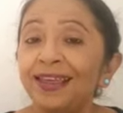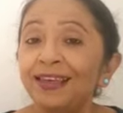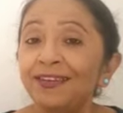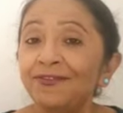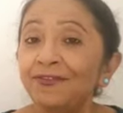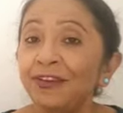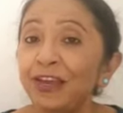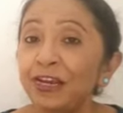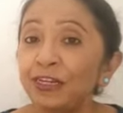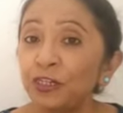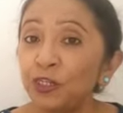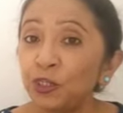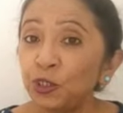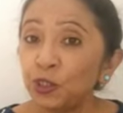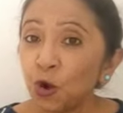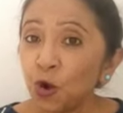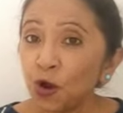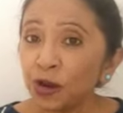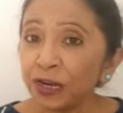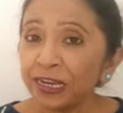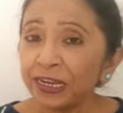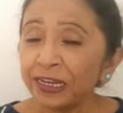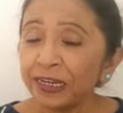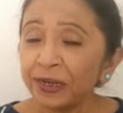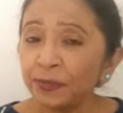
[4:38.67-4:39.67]
We are
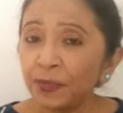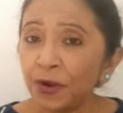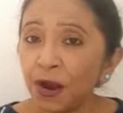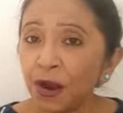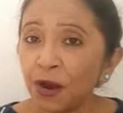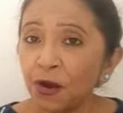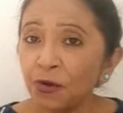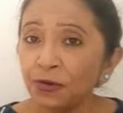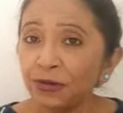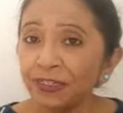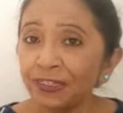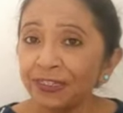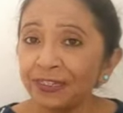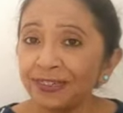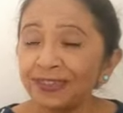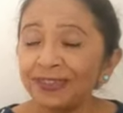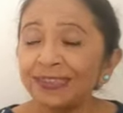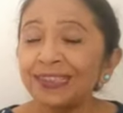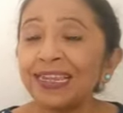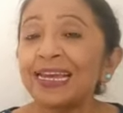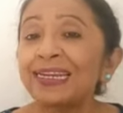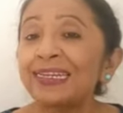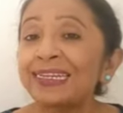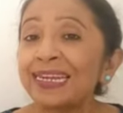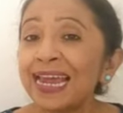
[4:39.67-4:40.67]
talking about
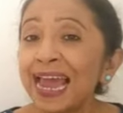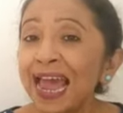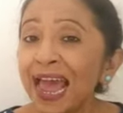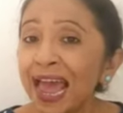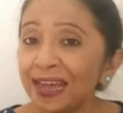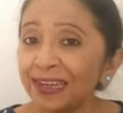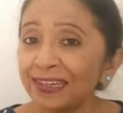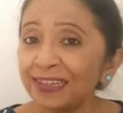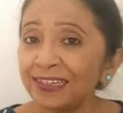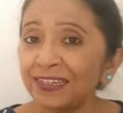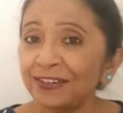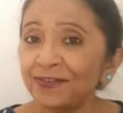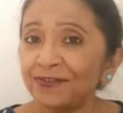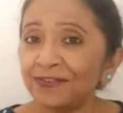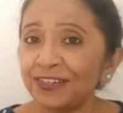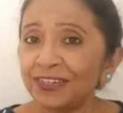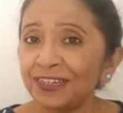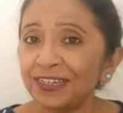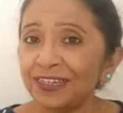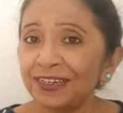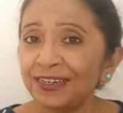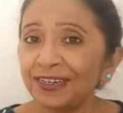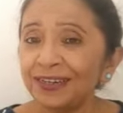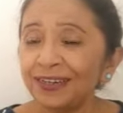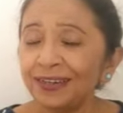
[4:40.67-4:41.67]
that
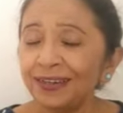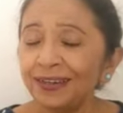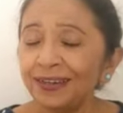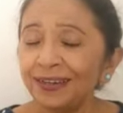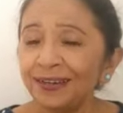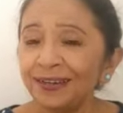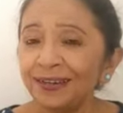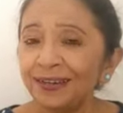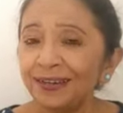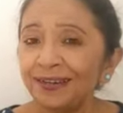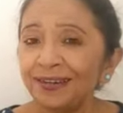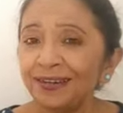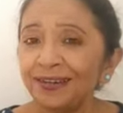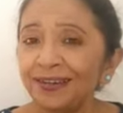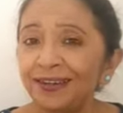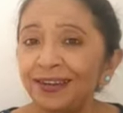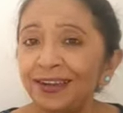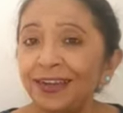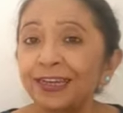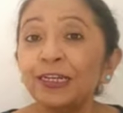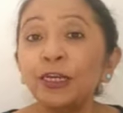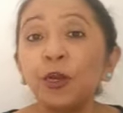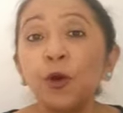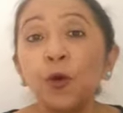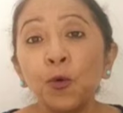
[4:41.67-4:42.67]
activity
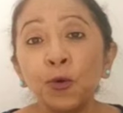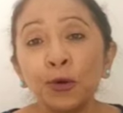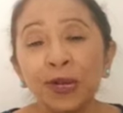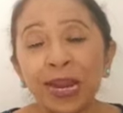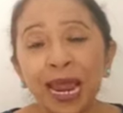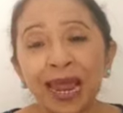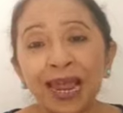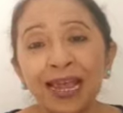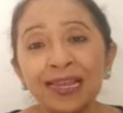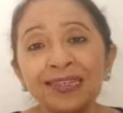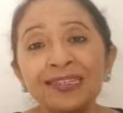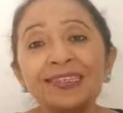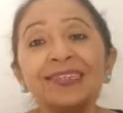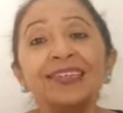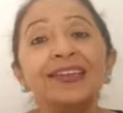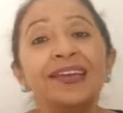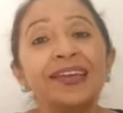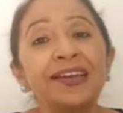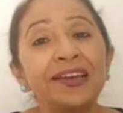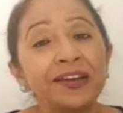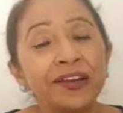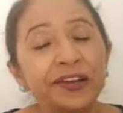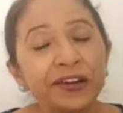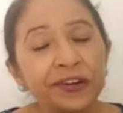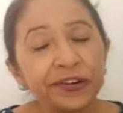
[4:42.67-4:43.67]
known as
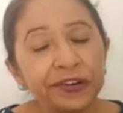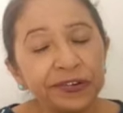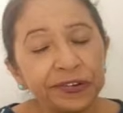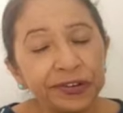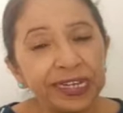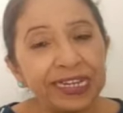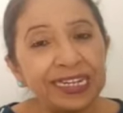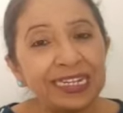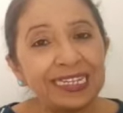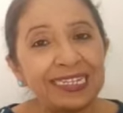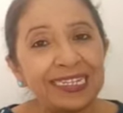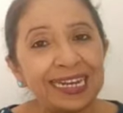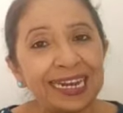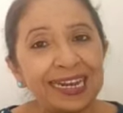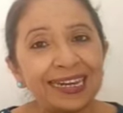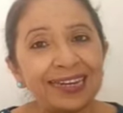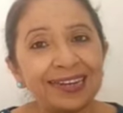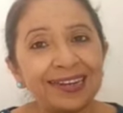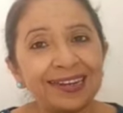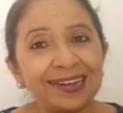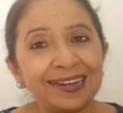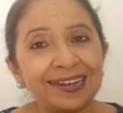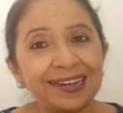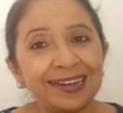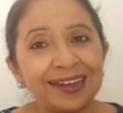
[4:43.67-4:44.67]
reading.
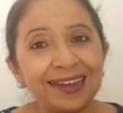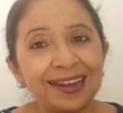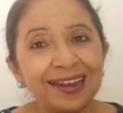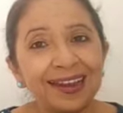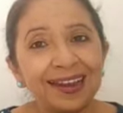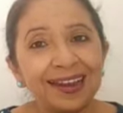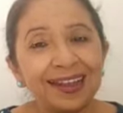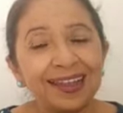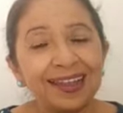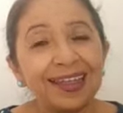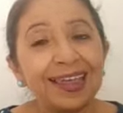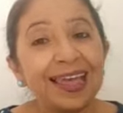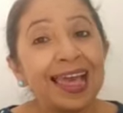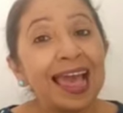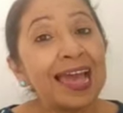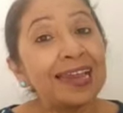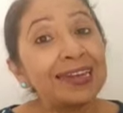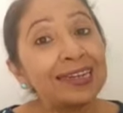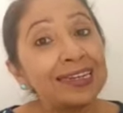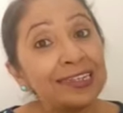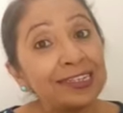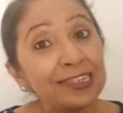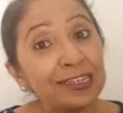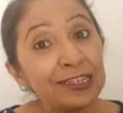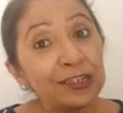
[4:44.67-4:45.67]
And
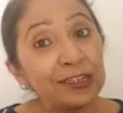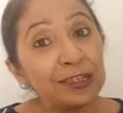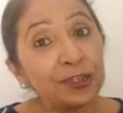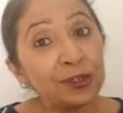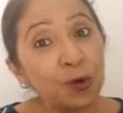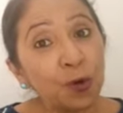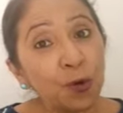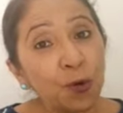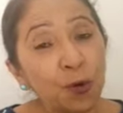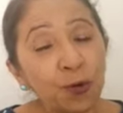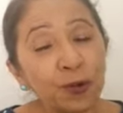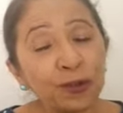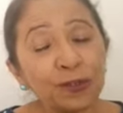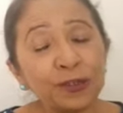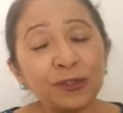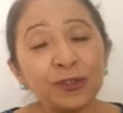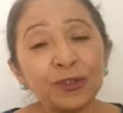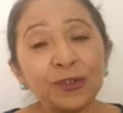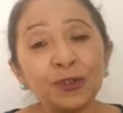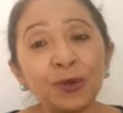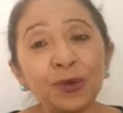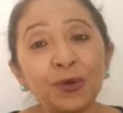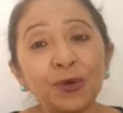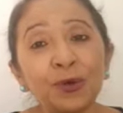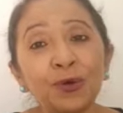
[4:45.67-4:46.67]
it is
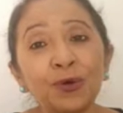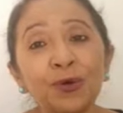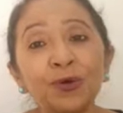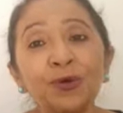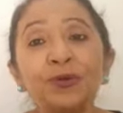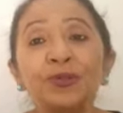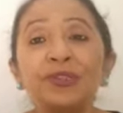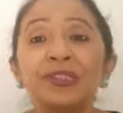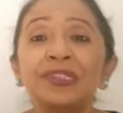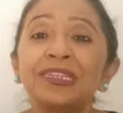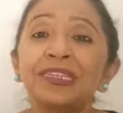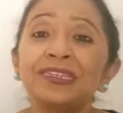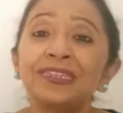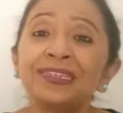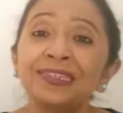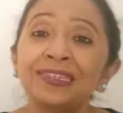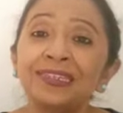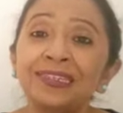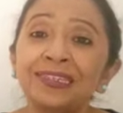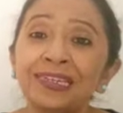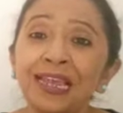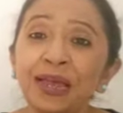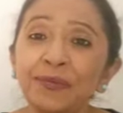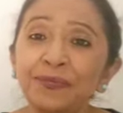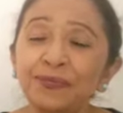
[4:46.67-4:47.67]
also the
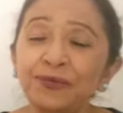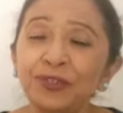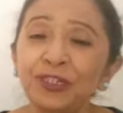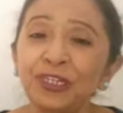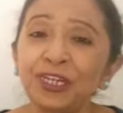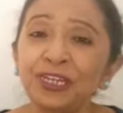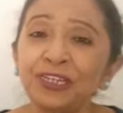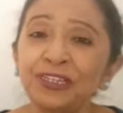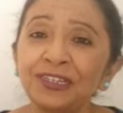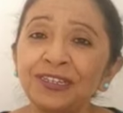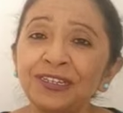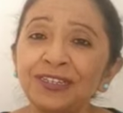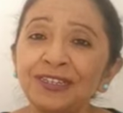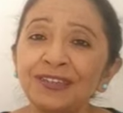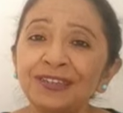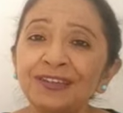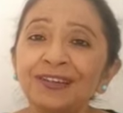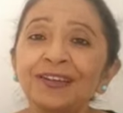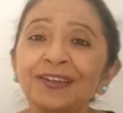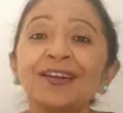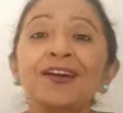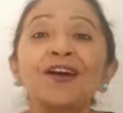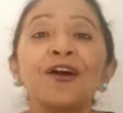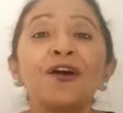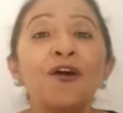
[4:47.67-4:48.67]
subject
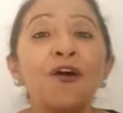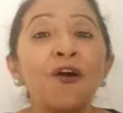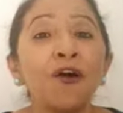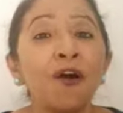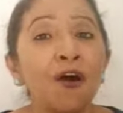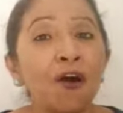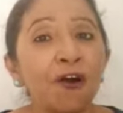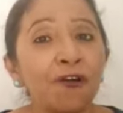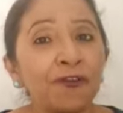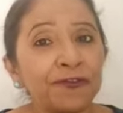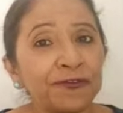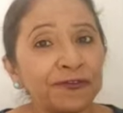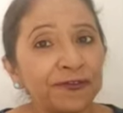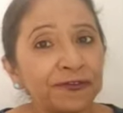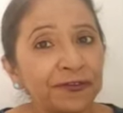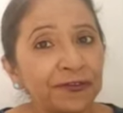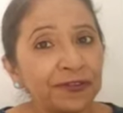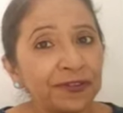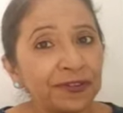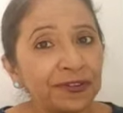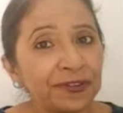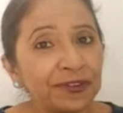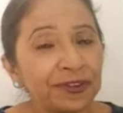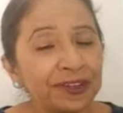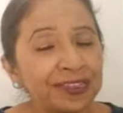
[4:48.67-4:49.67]
of
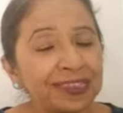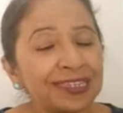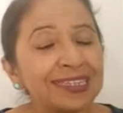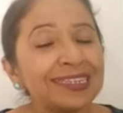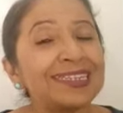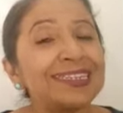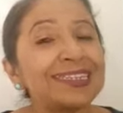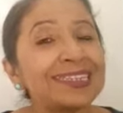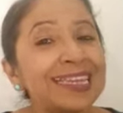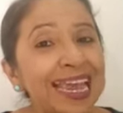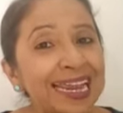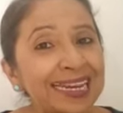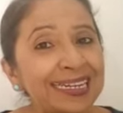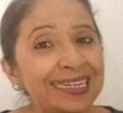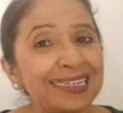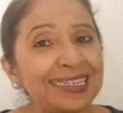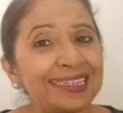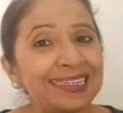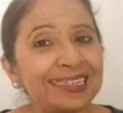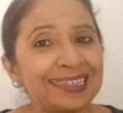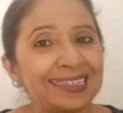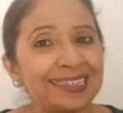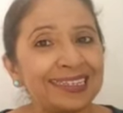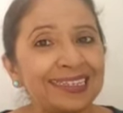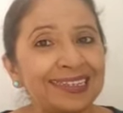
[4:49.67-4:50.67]
the
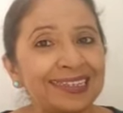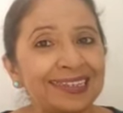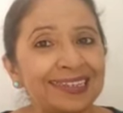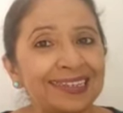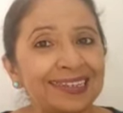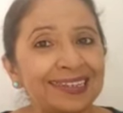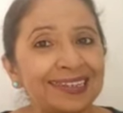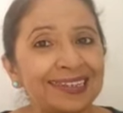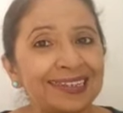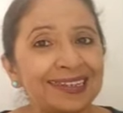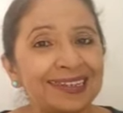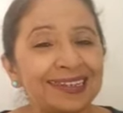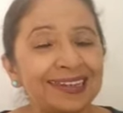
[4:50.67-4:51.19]
sentence.